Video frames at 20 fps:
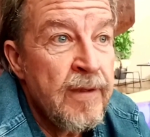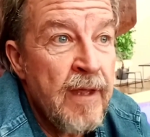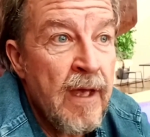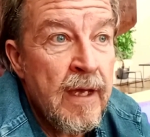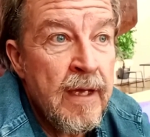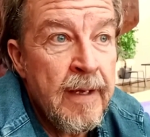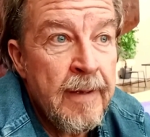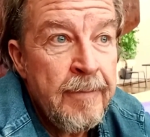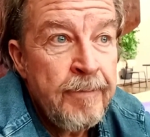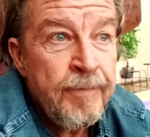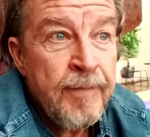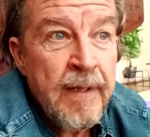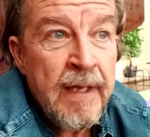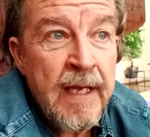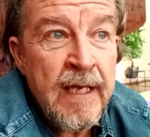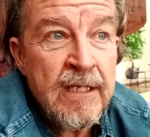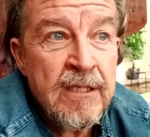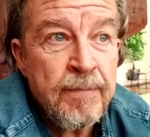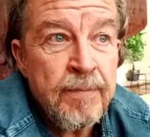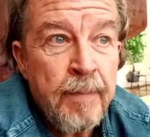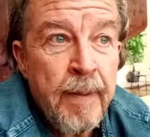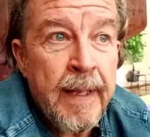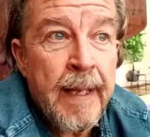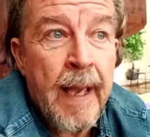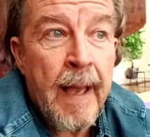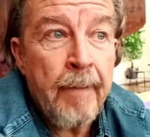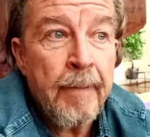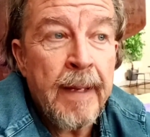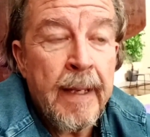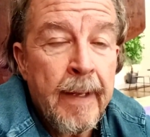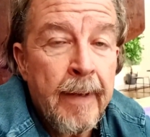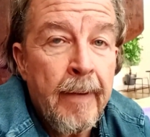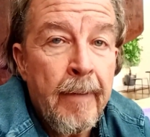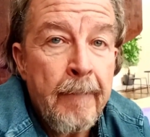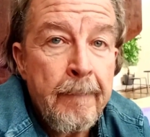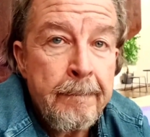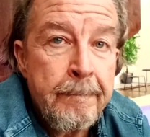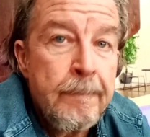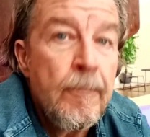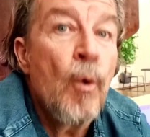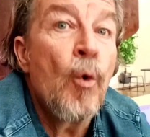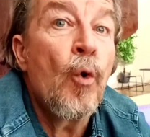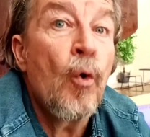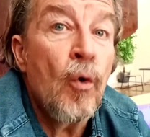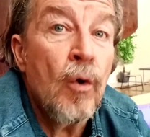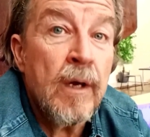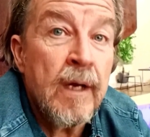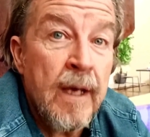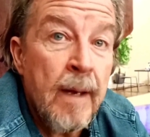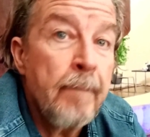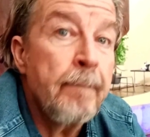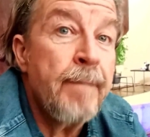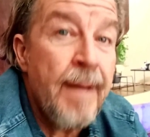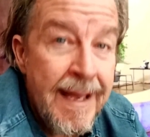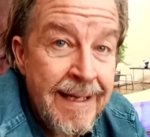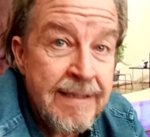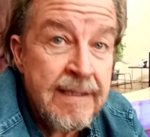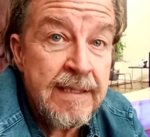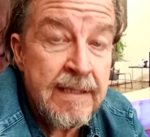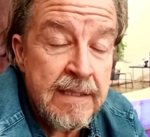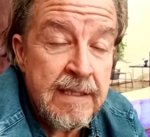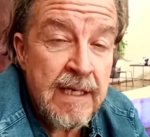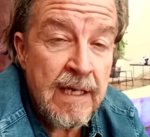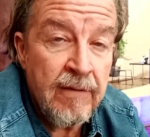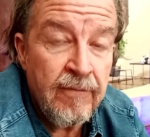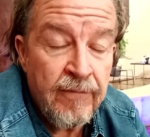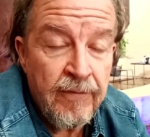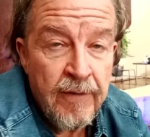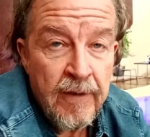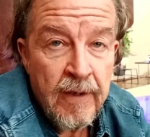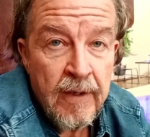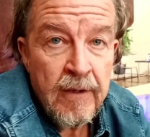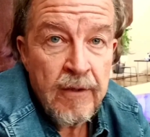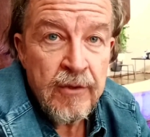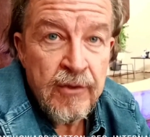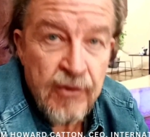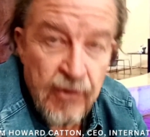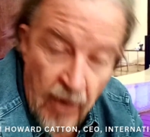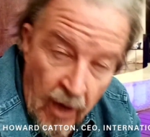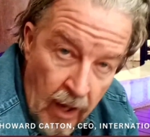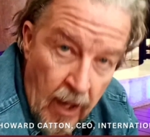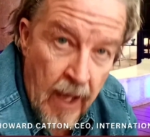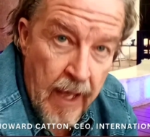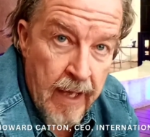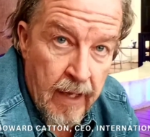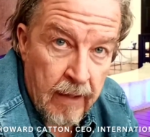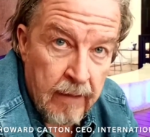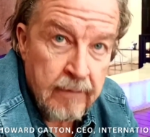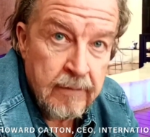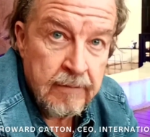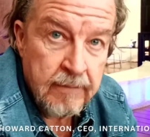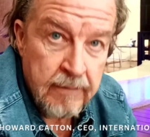that it's becoming more competitive to hire